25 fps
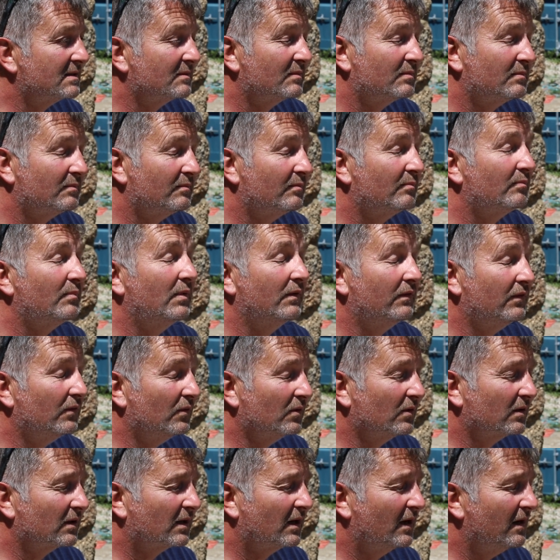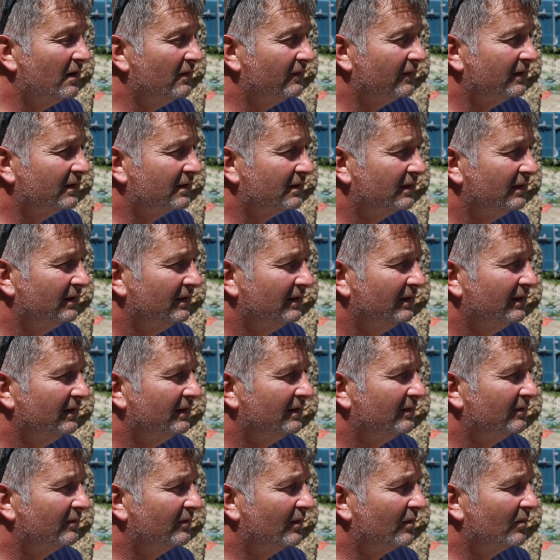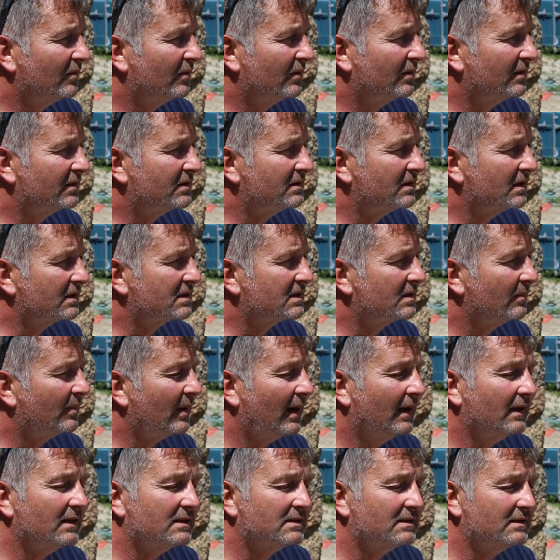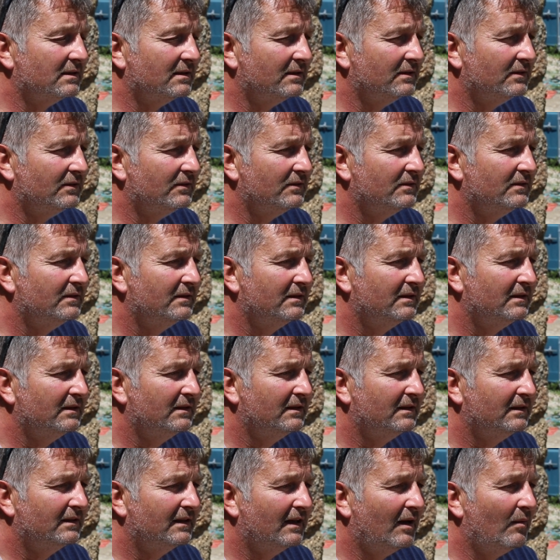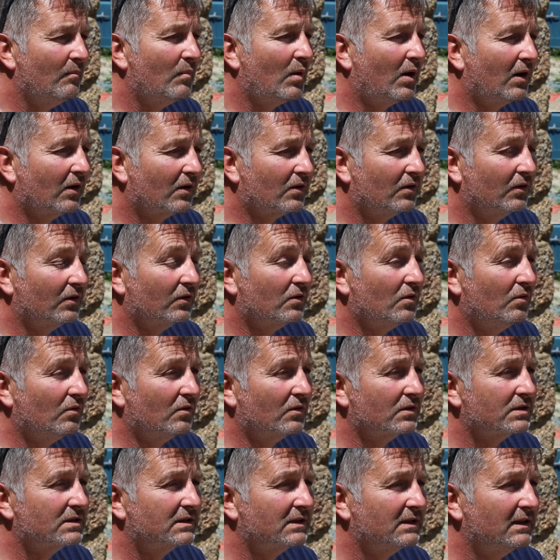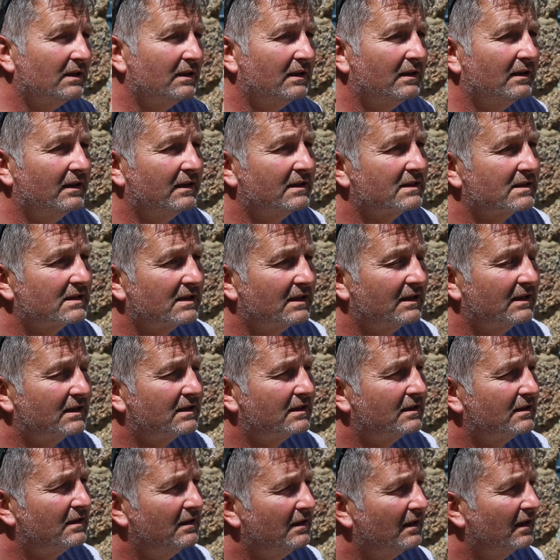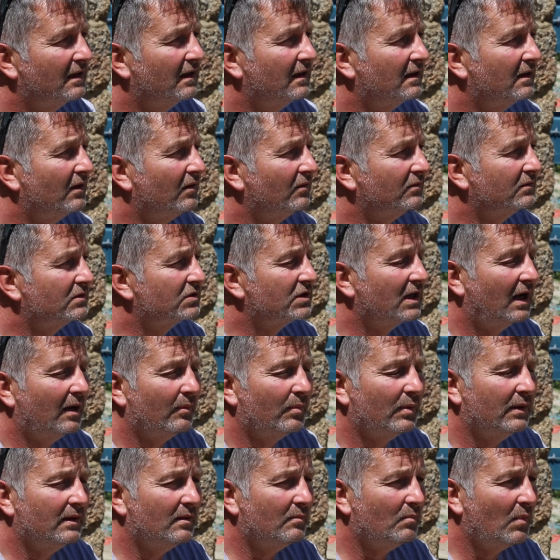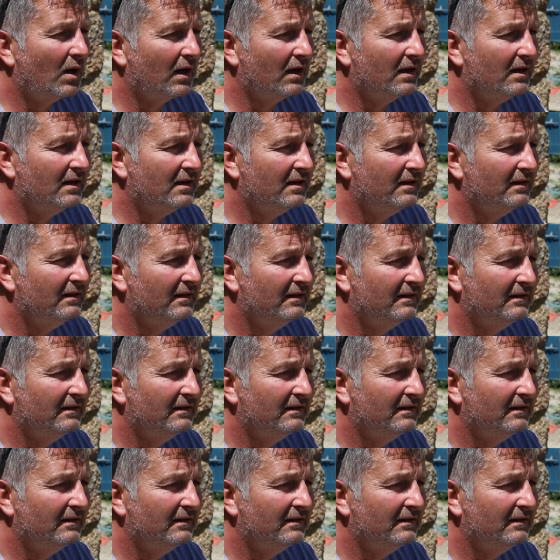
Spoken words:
is before COVID, we were just about to embark on a course as an old chap in Mullion.